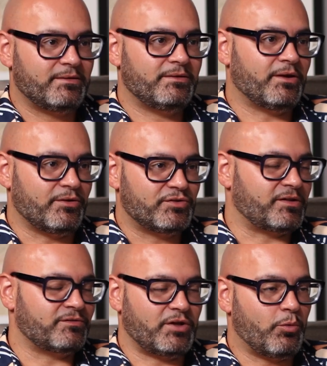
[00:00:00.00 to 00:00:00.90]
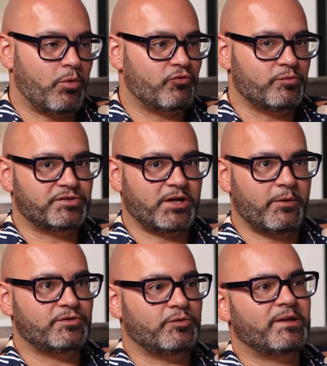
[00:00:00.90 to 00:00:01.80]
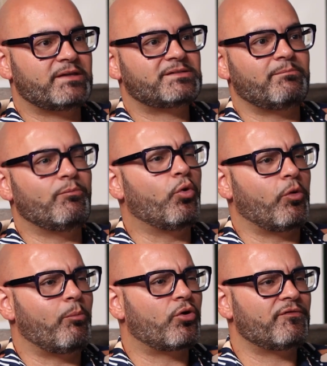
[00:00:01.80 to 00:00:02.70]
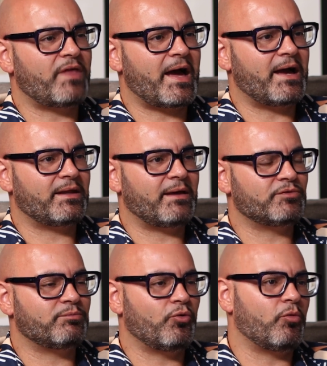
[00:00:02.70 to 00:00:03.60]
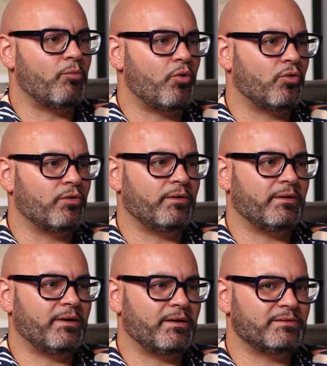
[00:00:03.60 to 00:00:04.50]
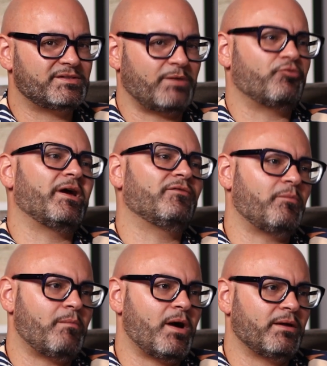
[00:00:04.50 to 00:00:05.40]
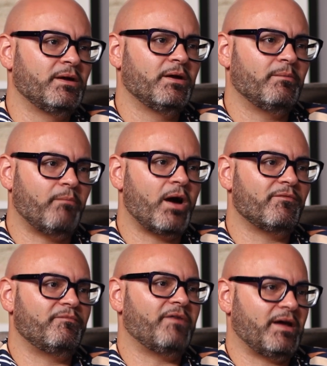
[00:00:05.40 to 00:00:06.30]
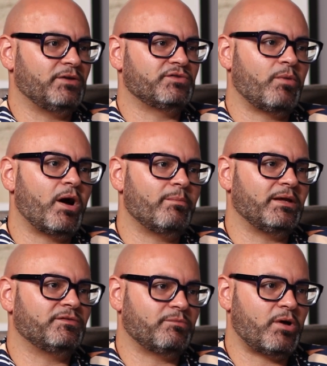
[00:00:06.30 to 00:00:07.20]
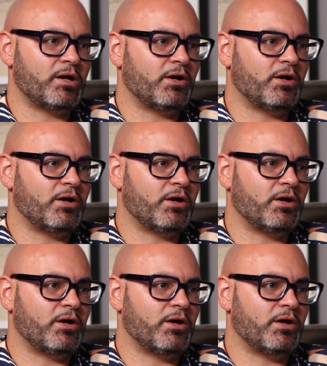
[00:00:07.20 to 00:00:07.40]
you know, you just have to know what rooms to go into. But there's more and more of that, and that was more and more separated from my values and my beliefs and my